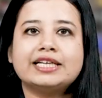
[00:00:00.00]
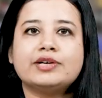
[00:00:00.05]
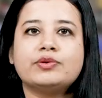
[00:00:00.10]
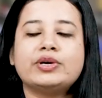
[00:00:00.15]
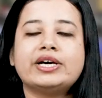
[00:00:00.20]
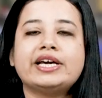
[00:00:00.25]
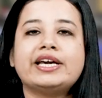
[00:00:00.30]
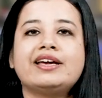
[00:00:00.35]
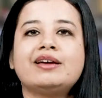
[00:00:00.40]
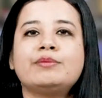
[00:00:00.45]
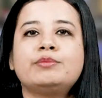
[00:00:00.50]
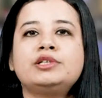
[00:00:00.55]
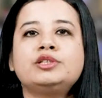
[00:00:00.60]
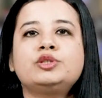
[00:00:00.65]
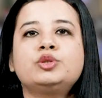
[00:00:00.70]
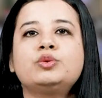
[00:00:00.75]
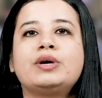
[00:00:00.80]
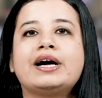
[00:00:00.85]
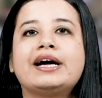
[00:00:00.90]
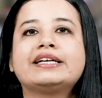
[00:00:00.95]
they were
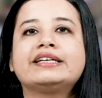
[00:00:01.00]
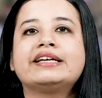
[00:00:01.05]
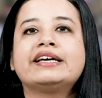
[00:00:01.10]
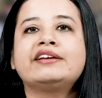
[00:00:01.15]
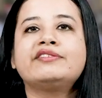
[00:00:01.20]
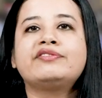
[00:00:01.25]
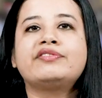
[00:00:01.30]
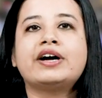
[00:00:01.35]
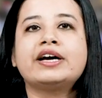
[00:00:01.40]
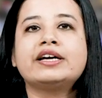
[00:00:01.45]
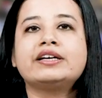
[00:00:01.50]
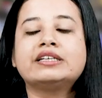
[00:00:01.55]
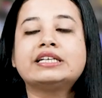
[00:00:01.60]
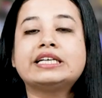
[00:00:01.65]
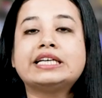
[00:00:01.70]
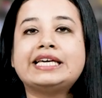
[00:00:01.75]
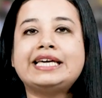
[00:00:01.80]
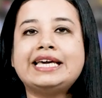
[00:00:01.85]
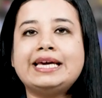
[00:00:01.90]
able to identify a